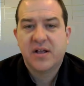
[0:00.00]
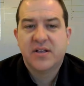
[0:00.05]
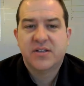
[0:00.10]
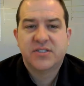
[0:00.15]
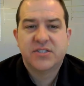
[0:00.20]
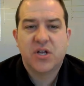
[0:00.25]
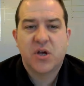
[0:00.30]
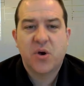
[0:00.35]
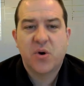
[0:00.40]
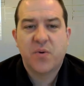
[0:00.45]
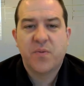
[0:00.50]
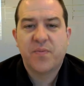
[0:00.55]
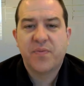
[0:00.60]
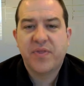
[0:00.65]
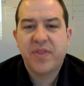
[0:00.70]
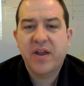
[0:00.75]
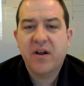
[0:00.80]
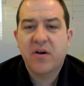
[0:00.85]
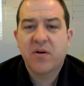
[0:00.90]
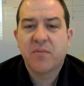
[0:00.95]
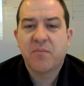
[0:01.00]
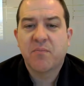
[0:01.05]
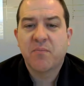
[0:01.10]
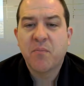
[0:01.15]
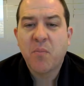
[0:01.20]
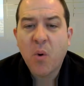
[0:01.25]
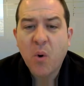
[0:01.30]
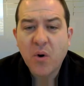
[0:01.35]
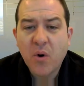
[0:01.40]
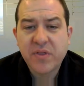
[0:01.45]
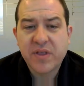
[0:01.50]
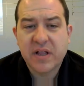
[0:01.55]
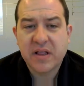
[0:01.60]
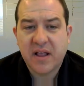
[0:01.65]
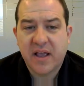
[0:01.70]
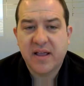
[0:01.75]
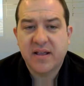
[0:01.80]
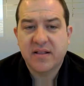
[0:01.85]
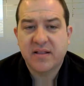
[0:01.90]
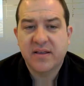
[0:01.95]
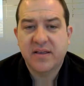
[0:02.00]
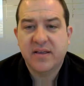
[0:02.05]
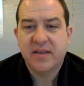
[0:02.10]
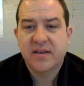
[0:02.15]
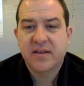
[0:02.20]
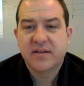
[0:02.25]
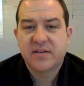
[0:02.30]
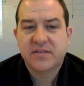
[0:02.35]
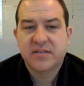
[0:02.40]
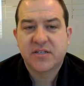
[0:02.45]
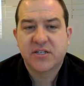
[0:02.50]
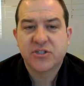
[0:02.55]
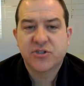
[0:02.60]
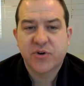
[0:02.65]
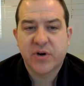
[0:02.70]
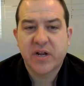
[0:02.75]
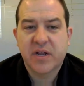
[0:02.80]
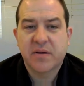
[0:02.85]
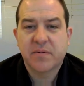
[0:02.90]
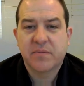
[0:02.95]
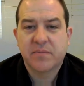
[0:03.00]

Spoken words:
So they're more than likely to drink